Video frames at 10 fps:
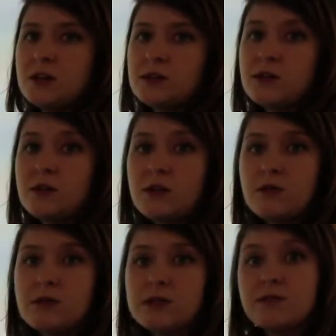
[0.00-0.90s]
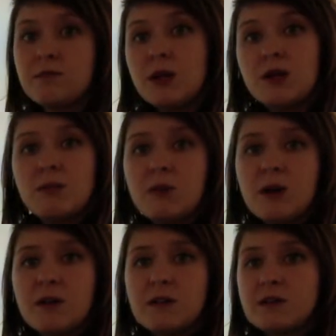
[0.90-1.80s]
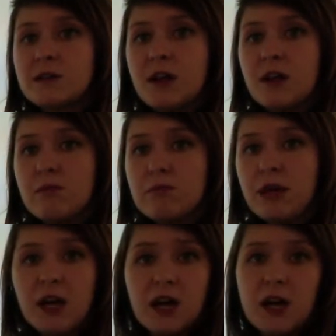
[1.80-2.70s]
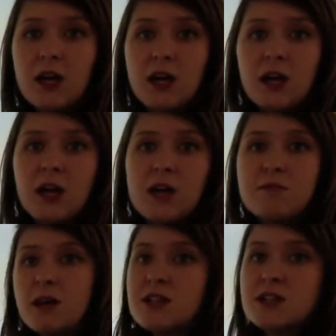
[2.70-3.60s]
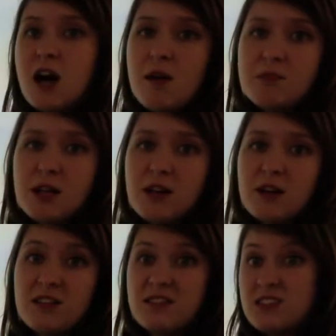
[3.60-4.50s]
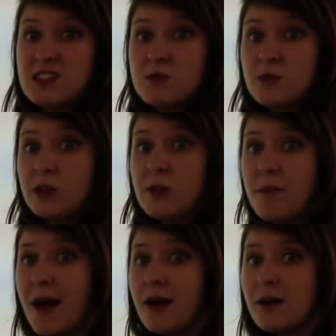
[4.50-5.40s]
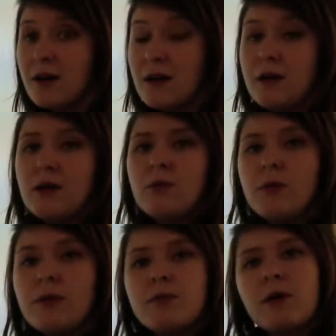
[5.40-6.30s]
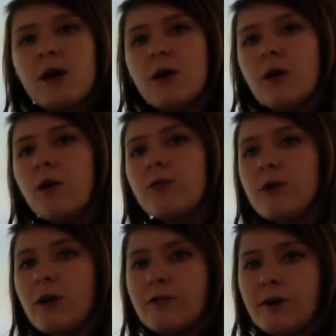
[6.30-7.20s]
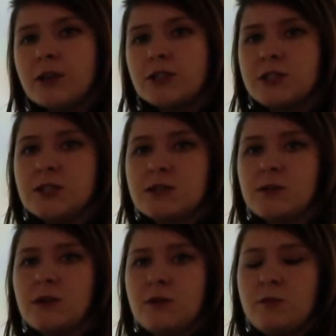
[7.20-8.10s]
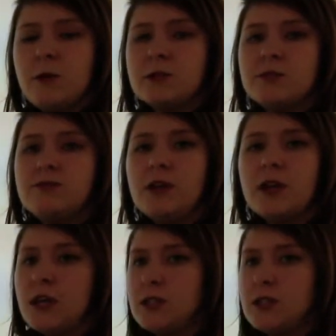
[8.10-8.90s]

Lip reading: So in other words, if my numerator is getting big and my denominator doesn't really matter, well then my overall function is going to approach infinity.